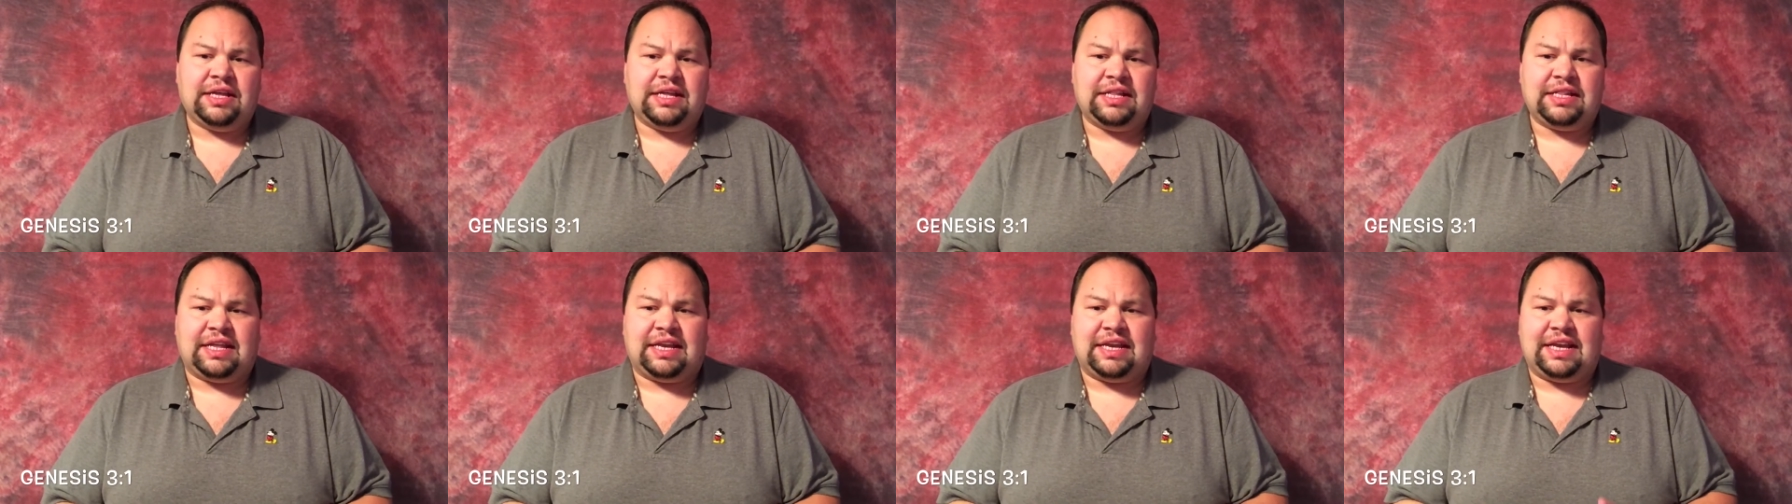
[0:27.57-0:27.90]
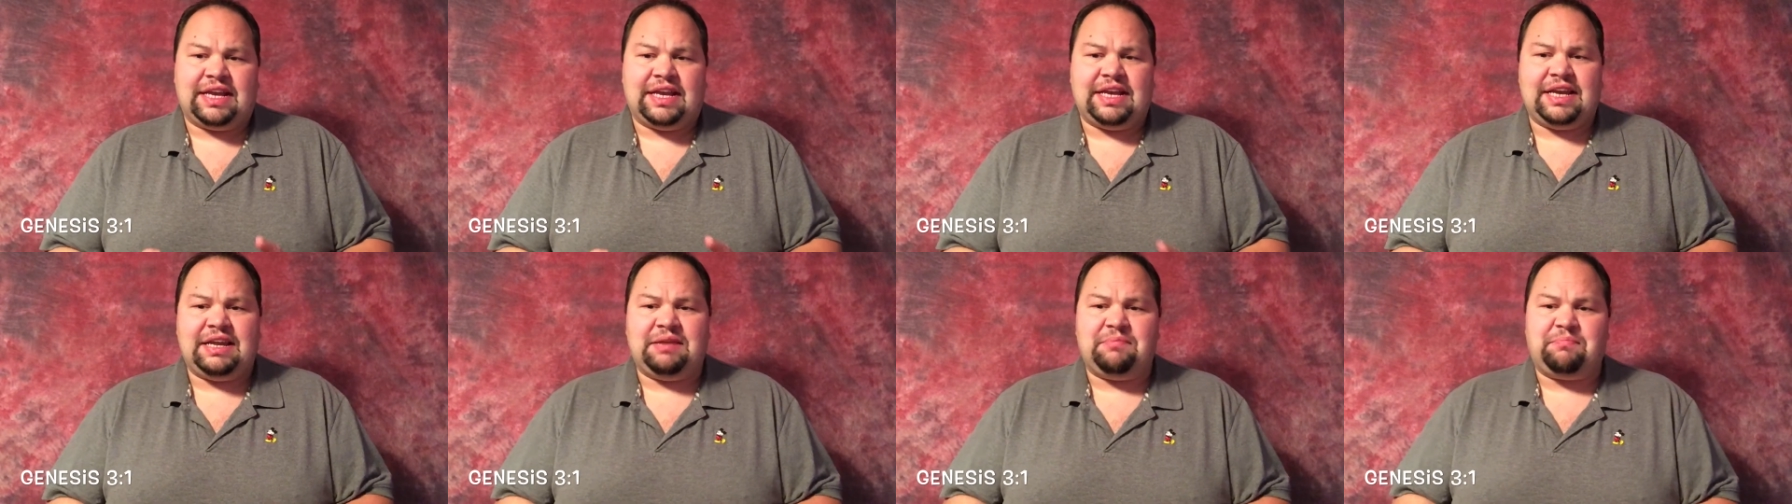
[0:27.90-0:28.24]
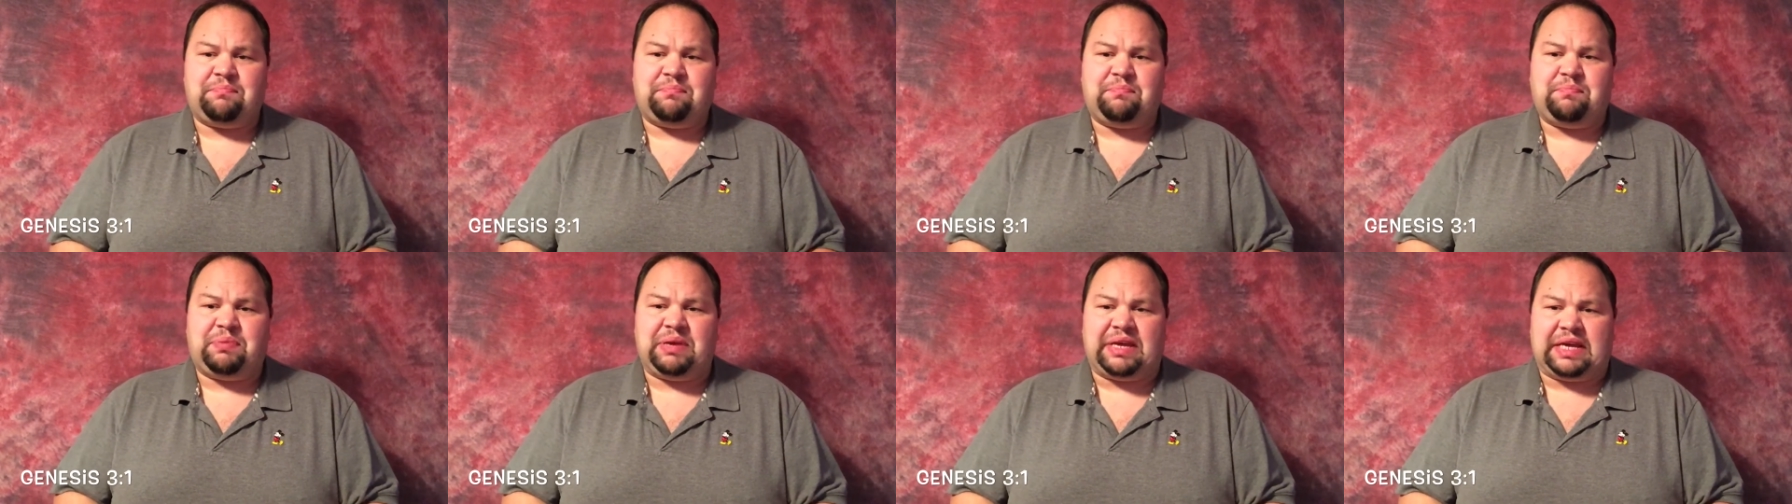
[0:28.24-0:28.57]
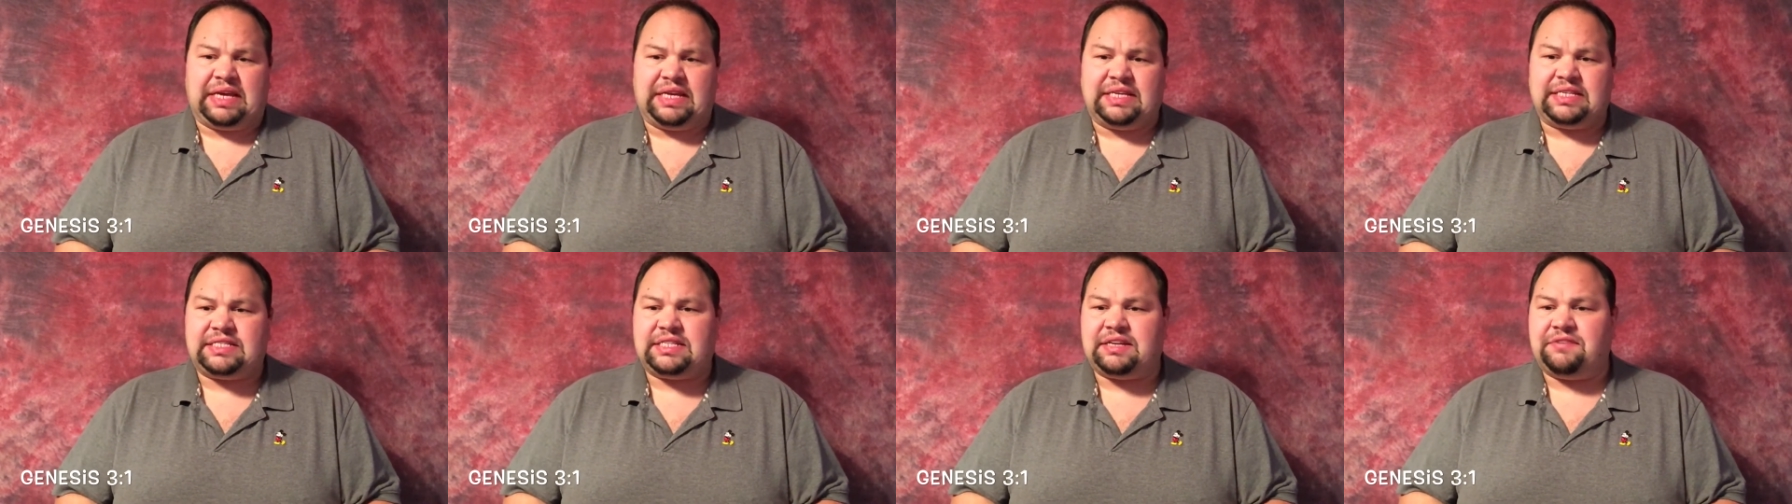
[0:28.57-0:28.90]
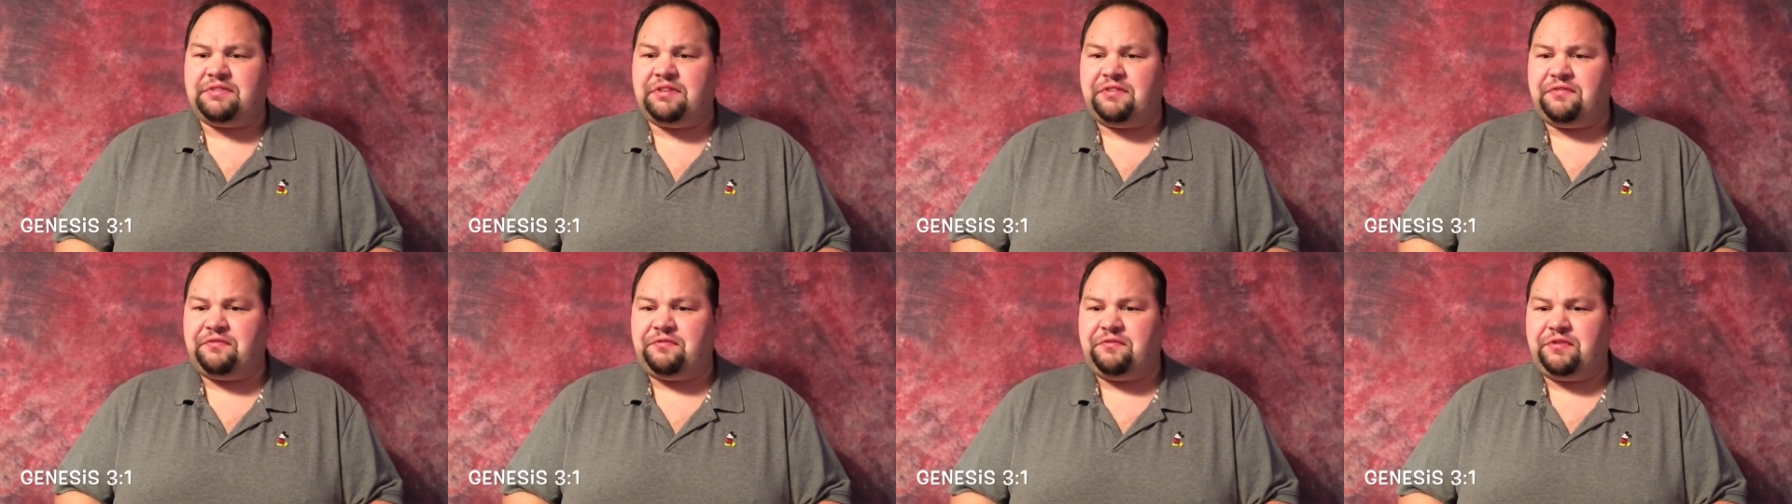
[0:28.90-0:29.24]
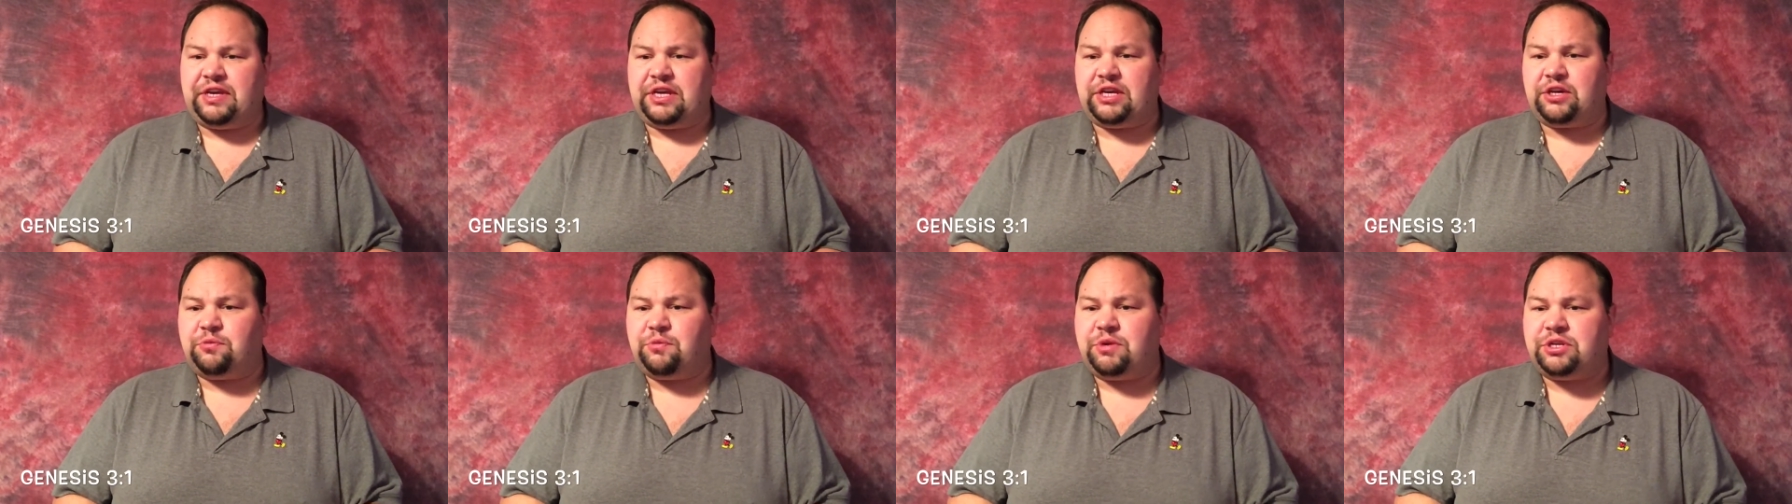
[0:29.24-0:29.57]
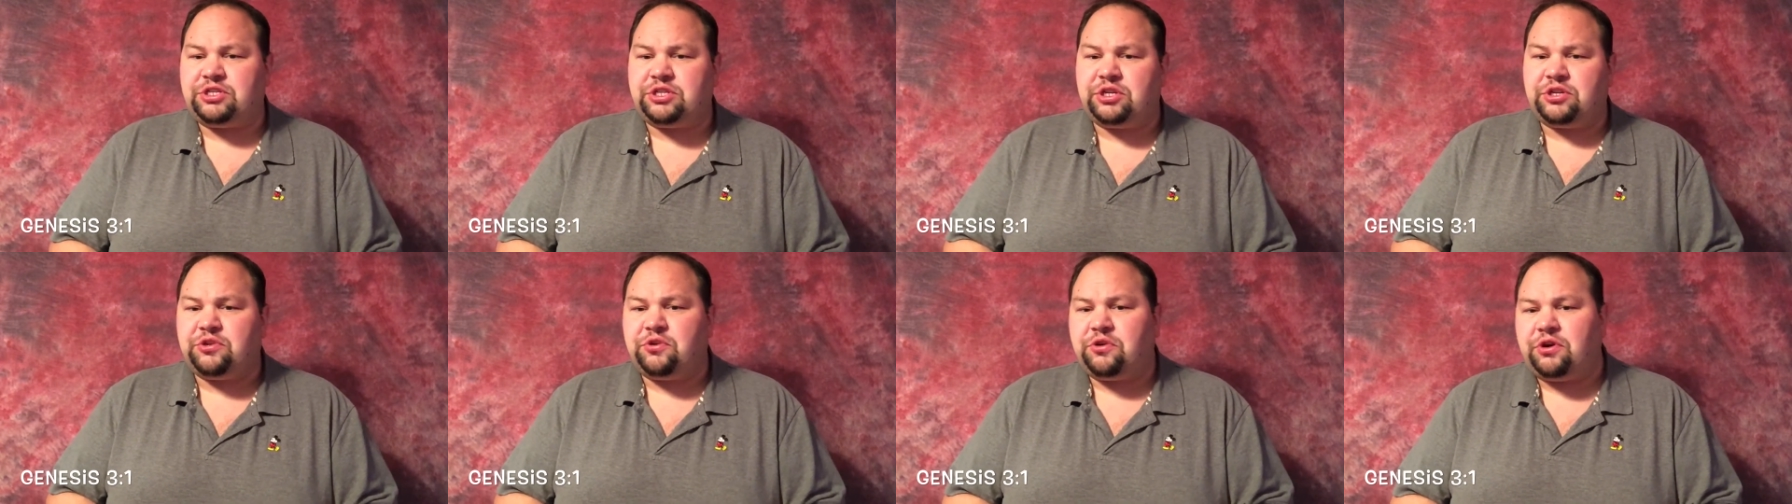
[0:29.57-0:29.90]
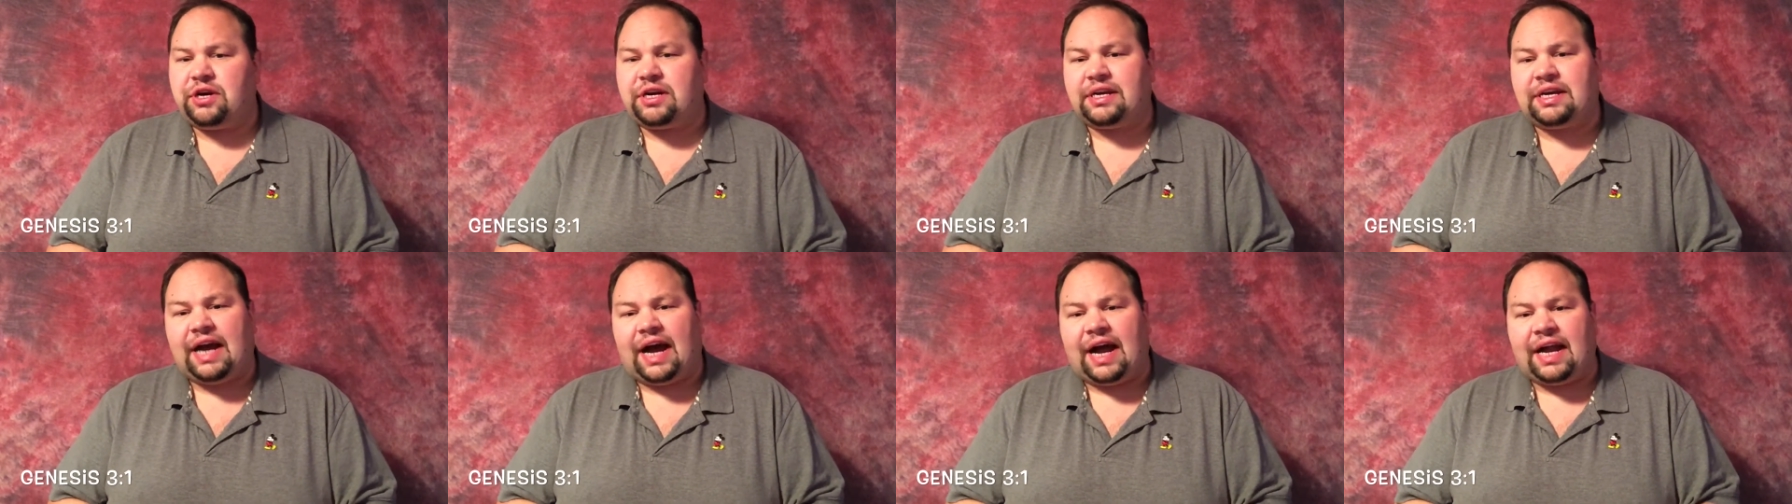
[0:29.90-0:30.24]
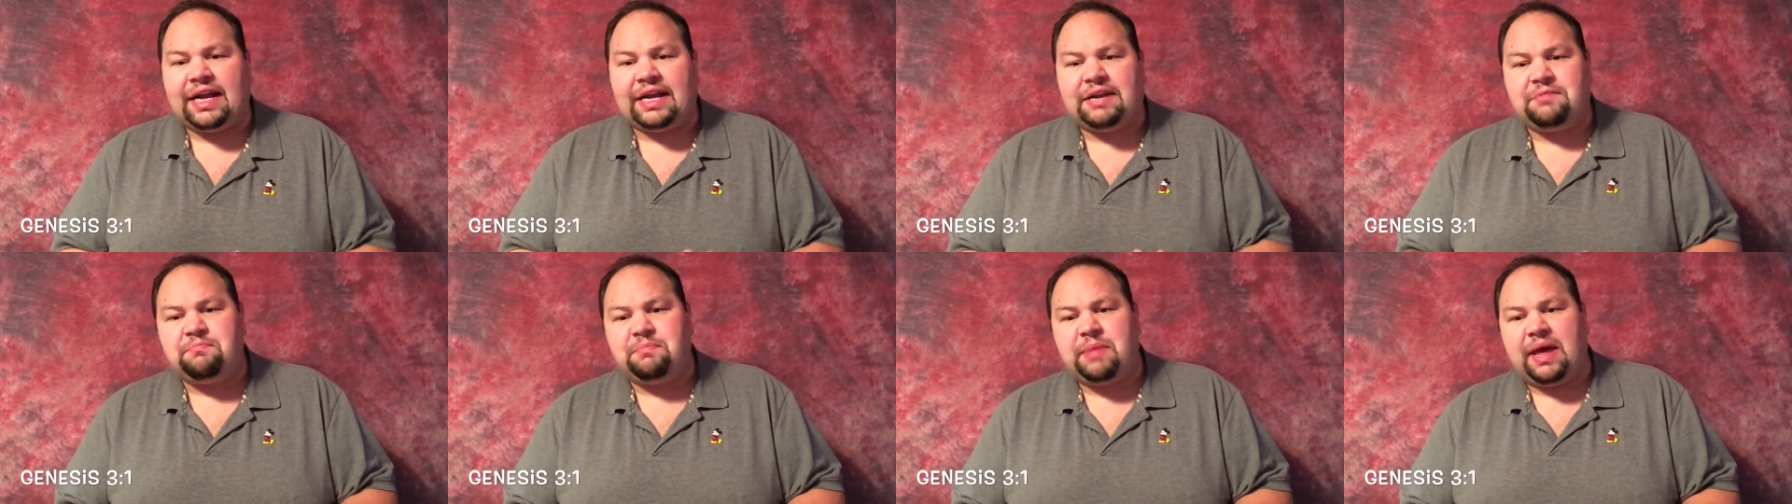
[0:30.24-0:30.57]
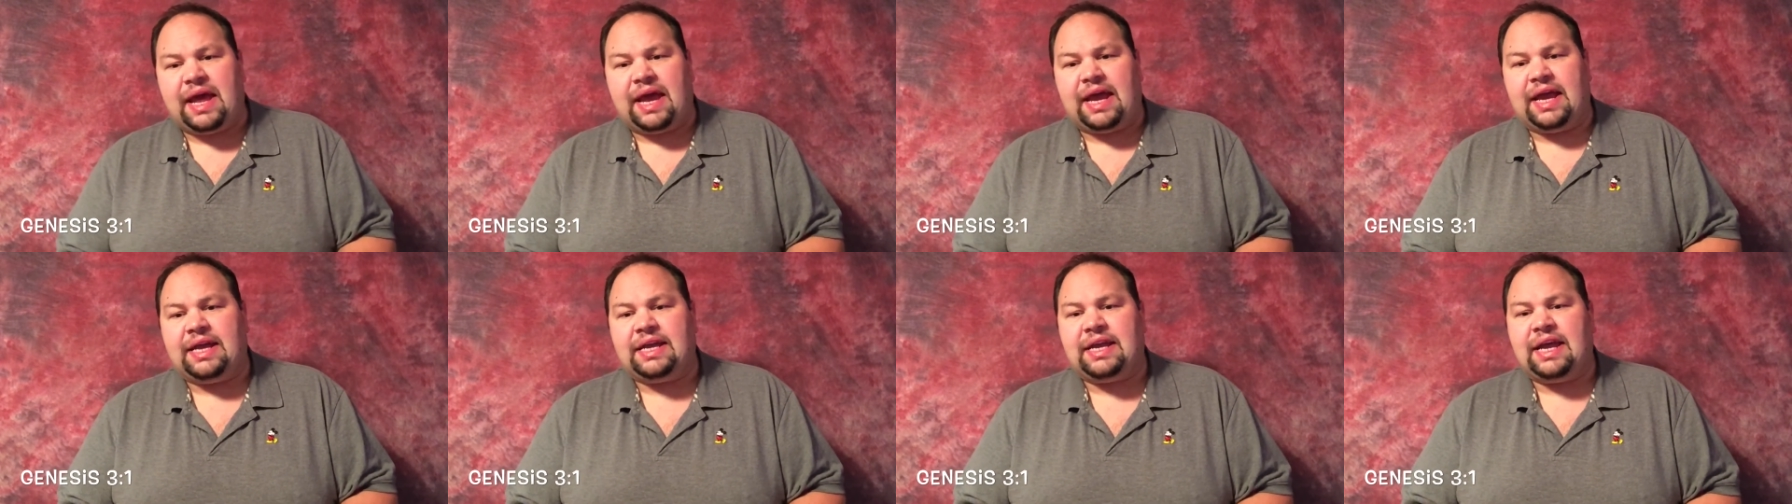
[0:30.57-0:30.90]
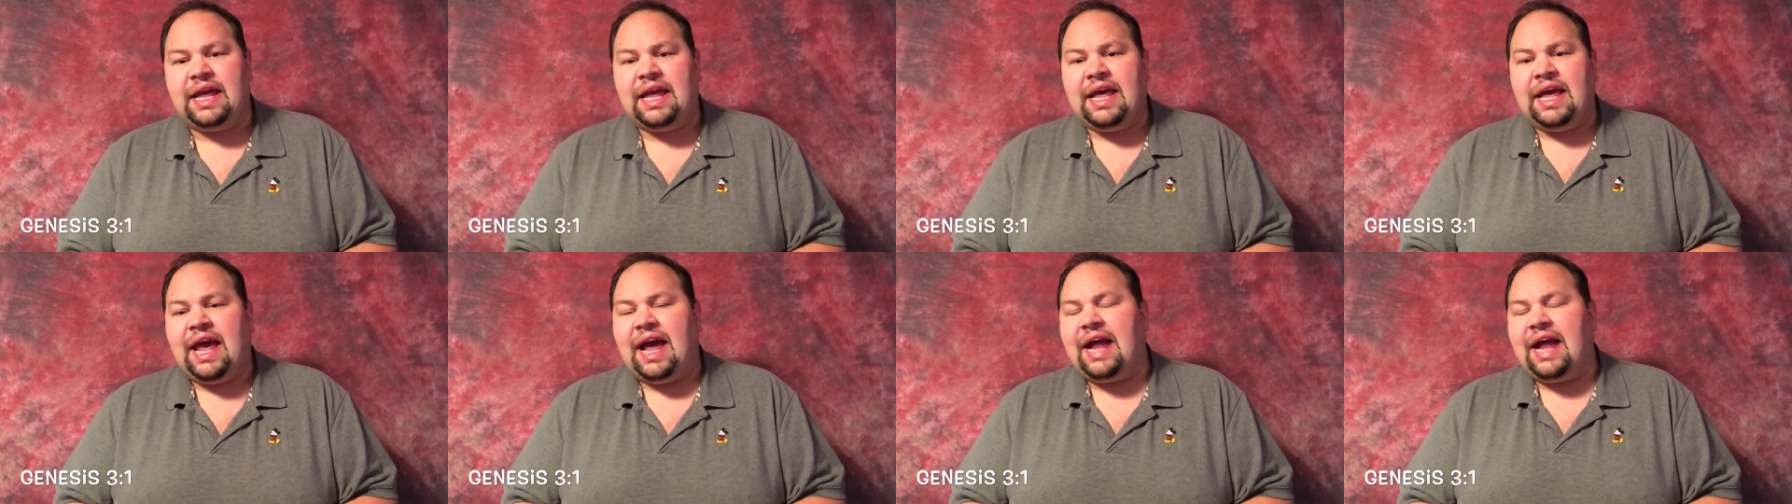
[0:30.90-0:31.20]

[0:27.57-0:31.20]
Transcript: than any beast of the field which the Lord God had made.